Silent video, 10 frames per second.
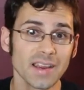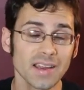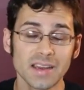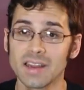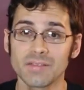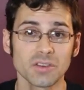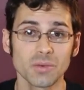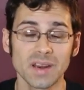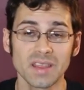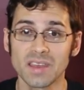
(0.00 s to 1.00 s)
I didn't have to
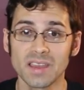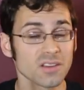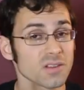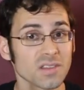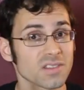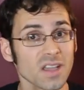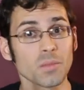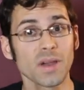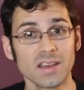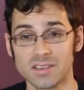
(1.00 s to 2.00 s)
do anything. I took the
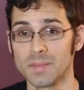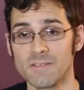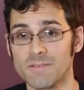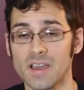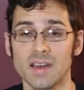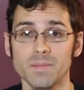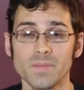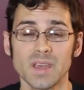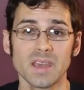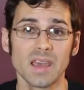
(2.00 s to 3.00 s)
subway to my event.
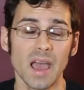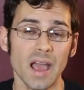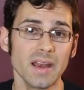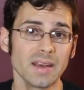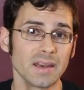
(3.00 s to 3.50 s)
And